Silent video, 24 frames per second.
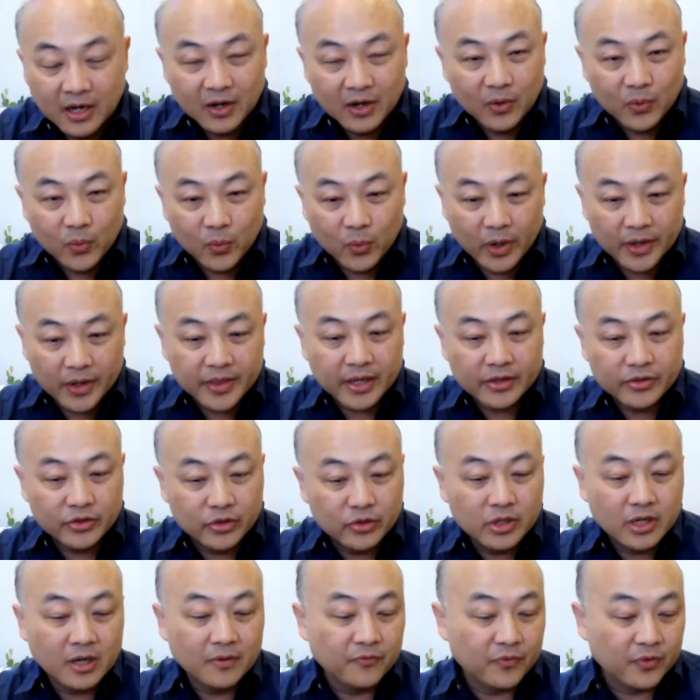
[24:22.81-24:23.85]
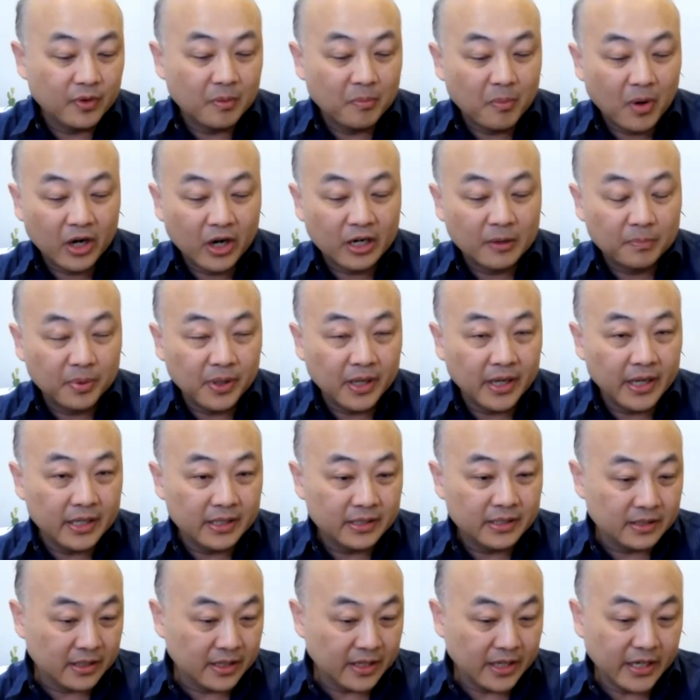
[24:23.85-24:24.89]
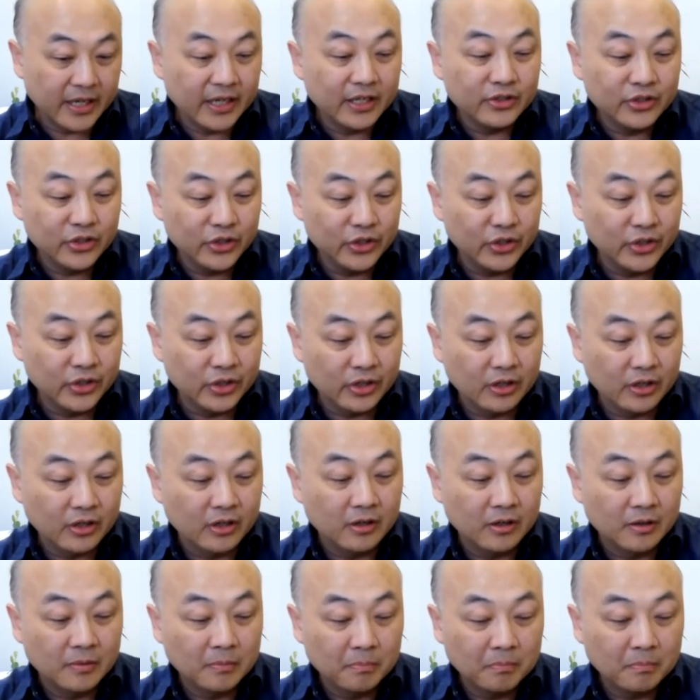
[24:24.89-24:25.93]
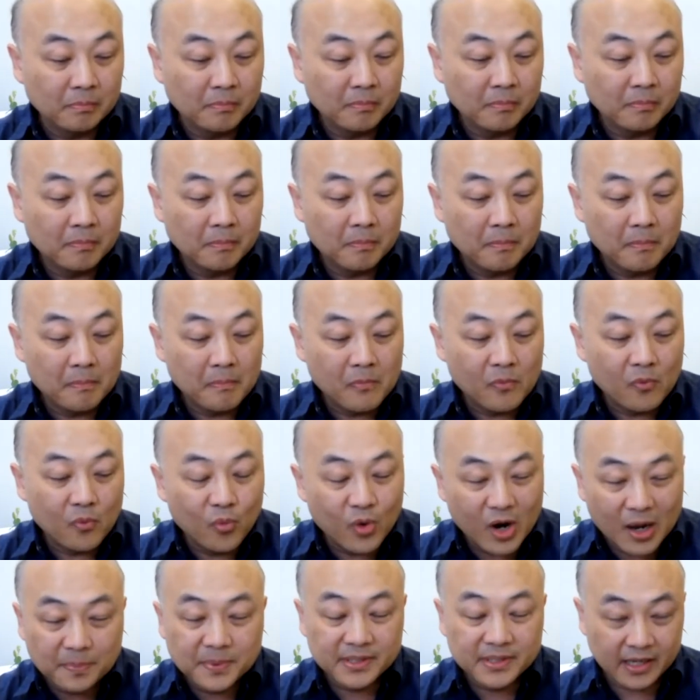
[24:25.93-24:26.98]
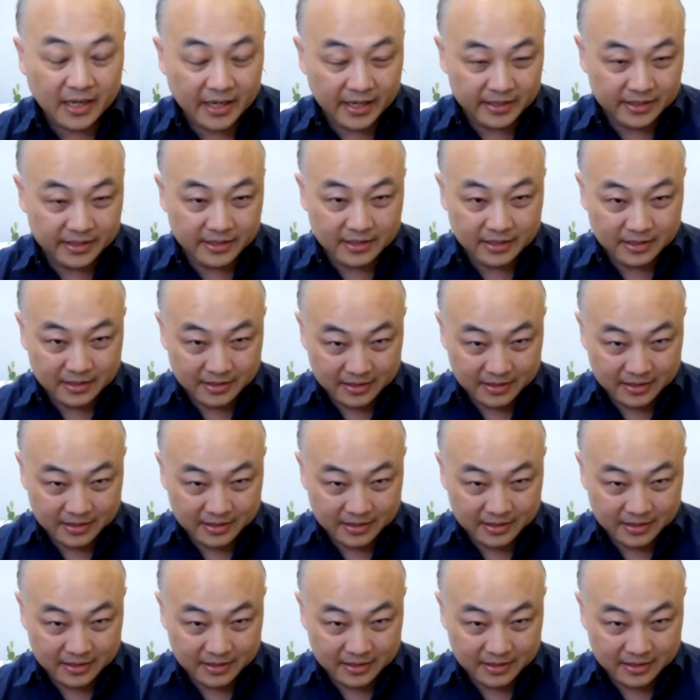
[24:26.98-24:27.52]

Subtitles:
when they do come from the marketplace into your websites,